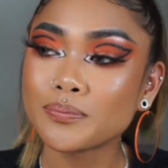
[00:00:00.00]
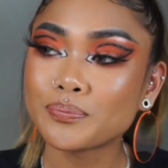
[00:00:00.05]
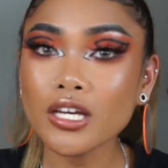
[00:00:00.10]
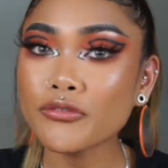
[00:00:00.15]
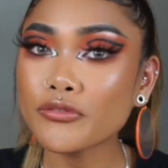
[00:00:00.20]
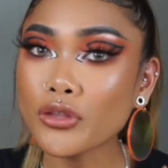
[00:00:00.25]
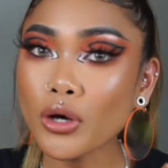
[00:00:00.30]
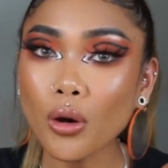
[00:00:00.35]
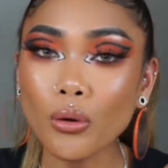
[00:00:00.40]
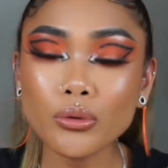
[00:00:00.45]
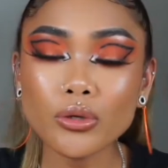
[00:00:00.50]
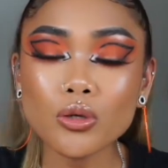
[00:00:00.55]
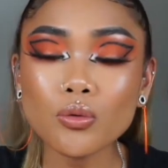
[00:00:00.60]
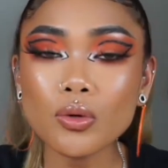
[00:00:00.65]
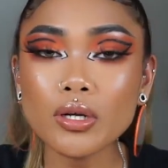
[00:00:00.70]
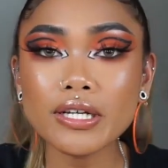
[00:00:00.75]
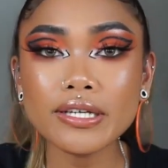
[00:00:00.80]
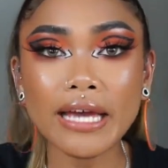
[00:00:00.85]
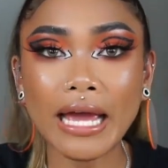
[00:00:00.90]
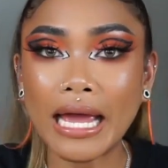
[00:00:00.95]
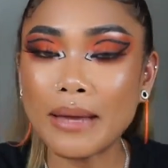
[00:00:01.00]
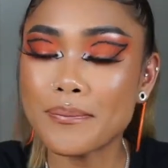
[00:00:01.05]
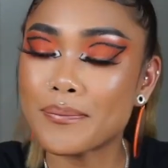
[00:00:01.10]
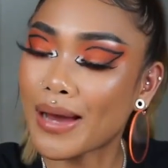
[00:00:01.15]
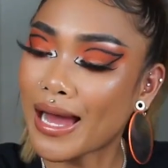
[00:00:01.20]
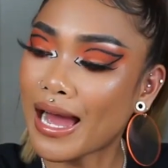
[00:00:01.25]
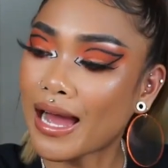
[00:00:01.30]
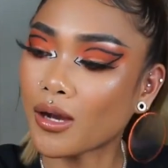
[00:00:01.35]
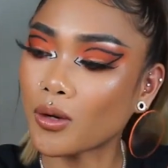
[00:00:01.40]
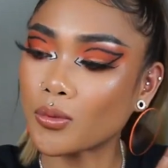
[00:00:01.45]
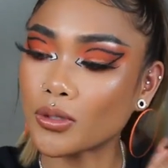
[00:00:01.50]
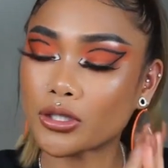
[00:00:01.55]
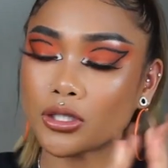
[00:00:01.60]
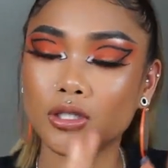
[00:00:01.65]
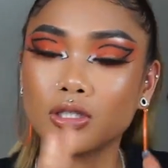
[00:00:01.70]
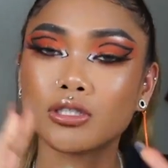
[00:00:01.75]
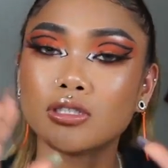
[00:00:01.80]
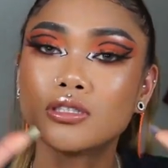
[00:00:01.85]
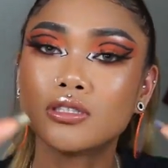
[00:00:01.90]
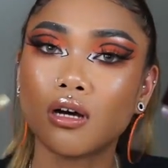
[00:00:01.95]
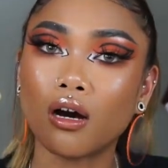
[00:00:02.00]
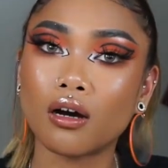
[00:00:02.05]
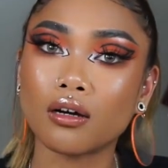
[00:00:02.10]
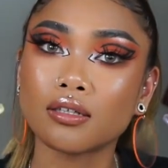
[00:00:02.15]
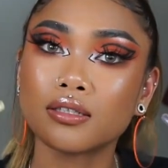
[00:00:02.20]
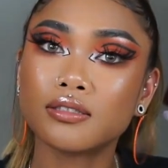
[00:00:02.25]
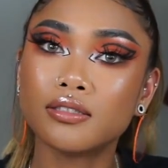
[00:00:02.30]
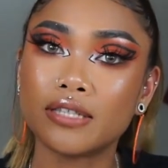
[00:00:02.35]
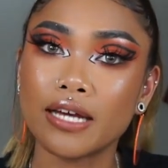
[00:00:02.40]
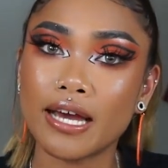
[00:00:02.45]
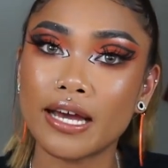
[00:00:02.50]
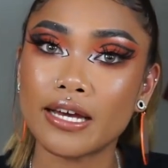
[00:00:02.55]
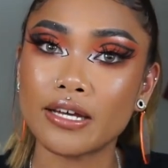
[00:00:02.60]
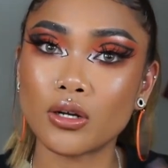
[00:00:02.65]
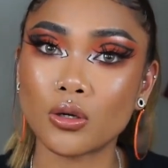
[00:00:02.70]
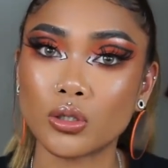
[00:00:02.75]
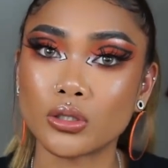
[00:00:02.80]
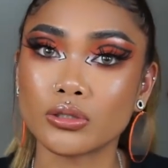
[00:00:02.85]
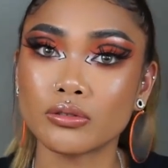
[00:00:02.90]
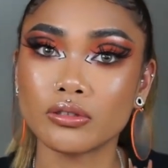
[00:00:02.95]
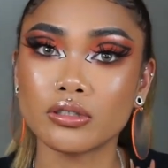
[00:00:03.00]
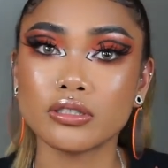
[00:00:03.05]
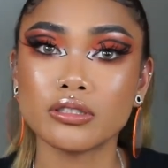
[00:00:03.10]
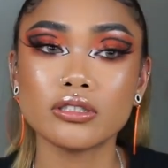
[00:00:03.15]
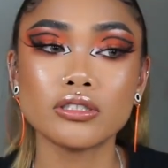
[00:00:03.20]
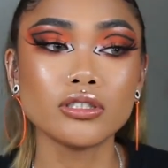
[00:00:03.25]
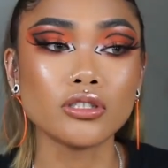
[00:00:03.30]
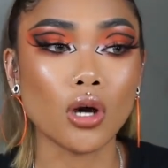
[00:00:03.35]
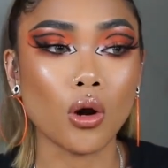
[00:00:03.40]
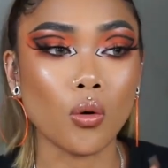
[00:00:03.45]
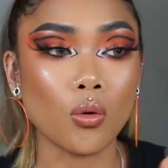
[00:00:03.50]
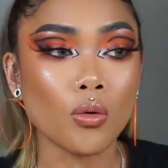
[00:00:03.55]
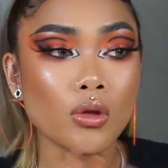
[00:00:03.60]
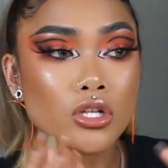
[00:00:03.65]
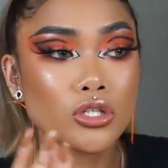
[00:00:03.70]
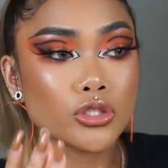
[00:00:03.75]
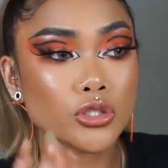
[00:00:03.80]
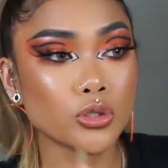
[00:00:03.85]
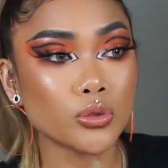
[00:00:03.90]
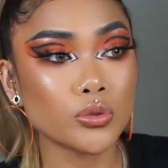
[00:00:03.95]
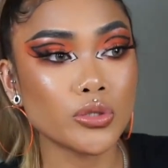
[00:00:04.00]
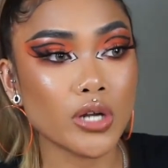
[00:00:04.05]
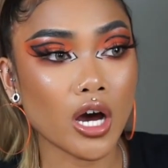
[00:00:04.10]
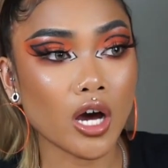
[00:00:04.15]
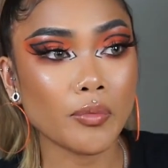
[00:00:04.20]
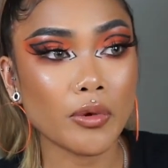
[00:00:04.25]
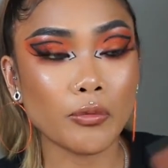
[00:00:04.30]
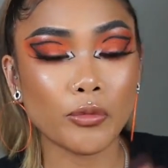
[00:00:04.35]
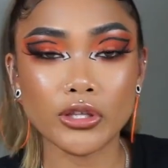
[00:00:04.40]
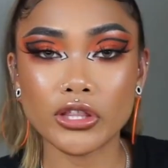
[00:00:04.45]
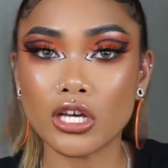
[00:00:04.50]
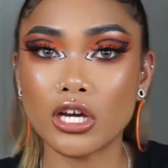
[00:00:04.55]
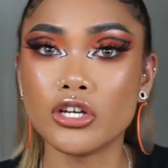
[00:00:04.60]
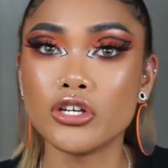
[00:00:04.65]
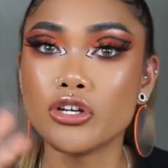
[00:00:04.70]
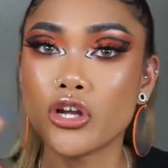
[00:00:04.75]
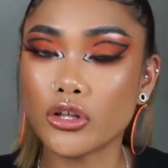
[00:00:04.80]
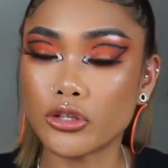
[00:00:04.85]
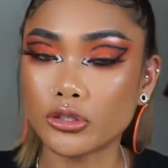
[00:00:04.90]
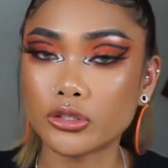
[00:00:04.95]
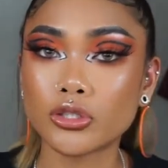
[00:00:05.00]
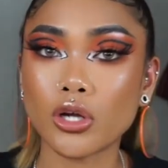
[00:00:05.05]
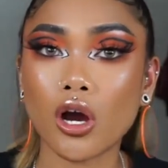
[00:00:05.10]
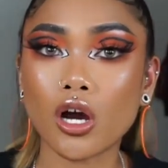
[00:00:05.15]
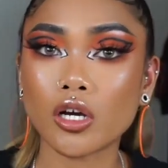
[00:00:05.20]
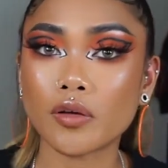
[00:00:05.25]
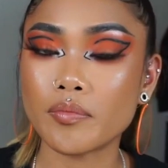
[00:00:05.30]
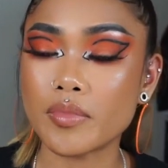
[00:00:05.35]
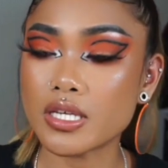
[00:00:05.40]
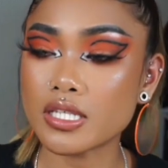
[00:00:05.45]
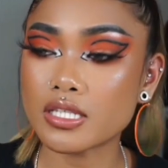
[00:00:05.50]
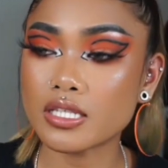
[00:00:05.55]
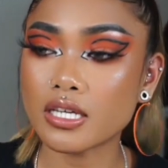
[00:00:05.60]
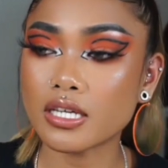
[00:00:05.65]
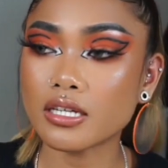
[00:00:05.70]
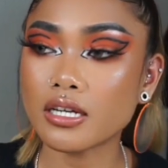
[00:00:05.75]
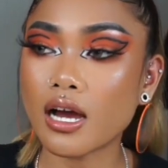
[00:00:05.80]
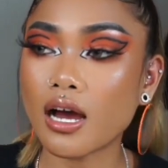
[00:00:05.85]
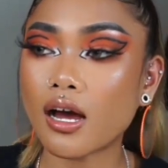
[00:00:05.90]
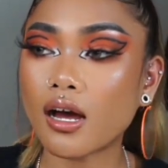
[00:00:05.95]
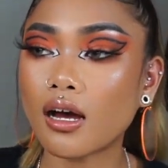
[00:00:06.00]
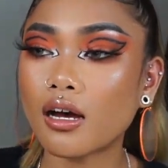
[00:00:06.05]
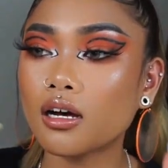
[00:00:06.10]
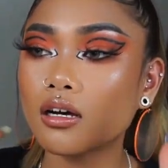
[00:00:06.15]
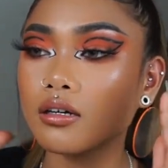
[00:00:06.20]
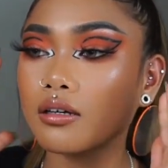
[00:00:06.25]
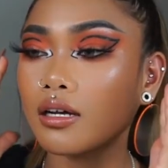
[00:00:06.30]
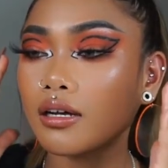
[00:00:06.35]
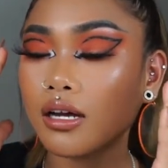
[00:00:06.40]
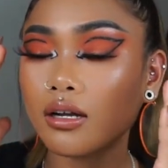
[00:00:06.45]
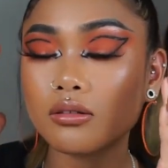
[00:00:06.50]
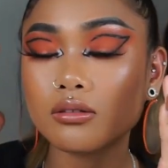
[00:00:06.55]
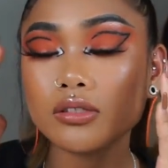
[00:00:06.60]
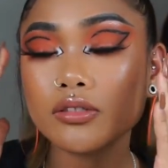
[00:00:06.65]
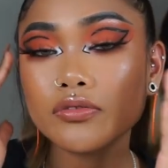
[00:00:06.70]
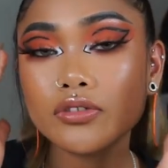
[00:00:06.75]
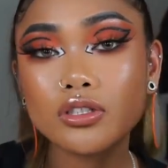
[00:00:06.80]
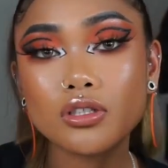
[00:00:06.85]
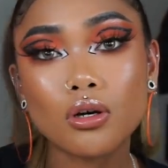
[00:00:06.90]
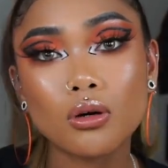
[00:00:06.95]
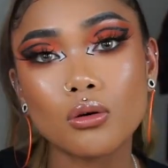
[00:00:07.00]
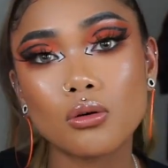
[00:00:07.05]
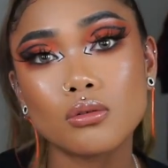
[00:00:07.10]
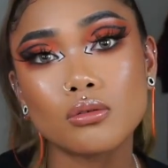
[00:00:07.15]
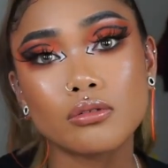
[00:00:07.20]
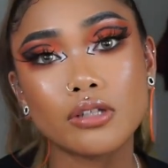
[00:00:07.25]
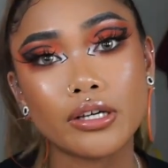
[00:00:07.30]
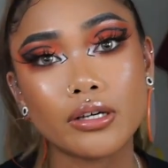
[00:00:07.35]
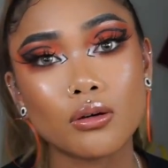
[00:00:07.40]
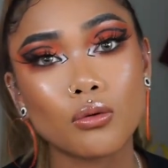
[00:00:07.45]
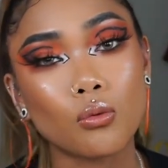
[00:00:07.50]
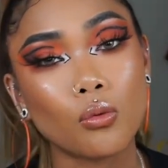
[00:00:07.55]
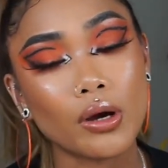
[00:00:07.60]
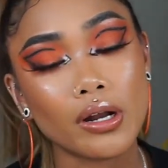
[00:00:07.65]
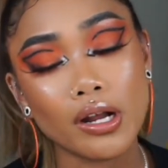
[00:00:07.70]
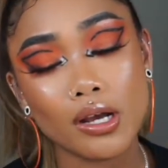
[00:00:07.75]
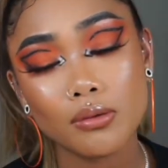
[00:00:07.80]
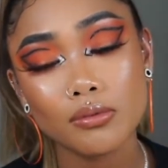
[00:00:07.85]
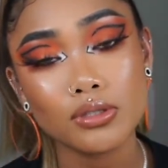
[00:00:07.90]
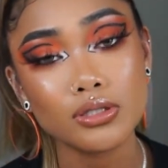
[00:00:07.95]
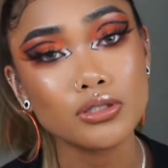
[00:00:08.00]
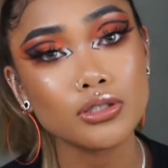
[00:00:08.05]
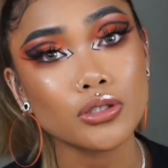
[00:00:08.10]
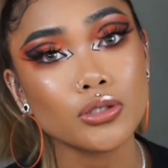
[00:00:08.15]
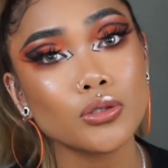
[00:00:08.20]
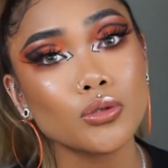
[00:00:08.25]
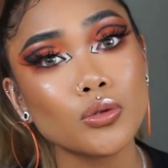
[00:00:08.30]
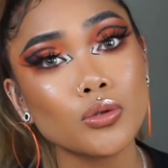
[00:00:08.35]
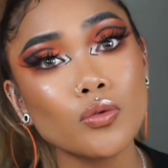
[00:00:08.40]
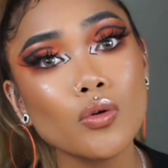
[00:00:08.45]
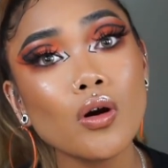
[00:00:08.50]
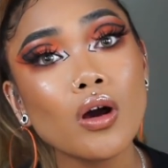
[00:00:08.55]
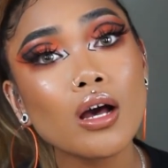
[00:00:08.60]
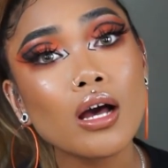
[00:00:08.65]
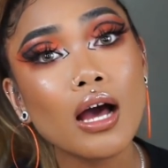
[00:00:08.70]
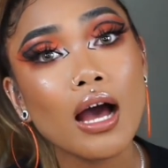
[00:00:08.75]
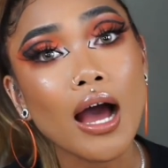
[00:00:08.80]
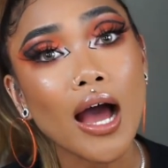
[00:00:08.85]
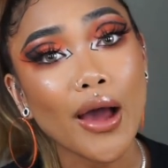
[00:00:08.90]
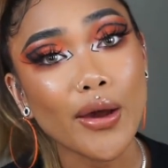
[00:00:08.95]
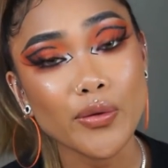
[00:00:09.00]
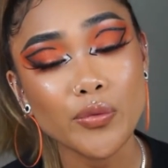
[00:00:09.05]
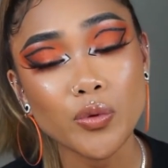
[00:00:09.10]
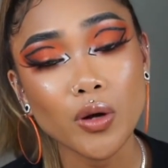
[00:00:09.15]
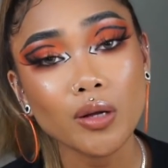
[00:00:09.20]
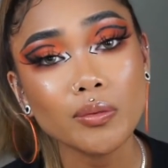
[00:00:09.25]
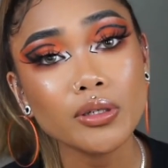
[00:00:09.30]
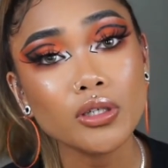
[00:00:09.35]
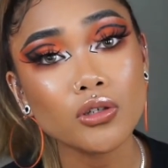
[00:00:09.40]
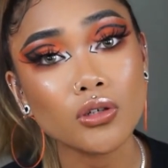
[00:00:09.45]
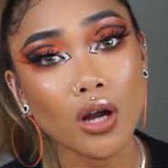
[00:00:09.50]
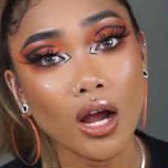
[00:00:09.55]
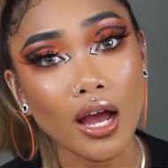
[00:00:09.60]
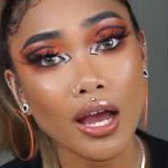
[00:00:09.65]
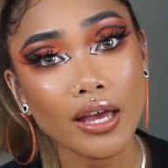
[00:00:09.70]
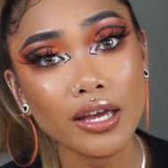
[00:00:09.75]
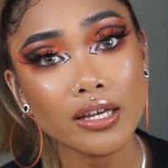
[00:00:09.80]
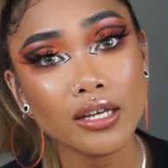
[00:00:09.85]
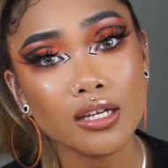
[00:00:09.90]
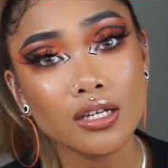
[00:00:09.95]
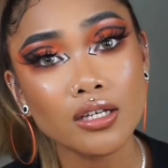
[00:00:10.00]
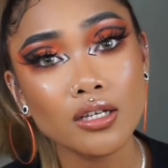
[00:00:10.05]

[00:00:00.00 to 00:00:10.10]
if the owner would have came back with her dog dead or, you know, chewed up with another dog missing, I don't even know like what I would do. I would probably cry,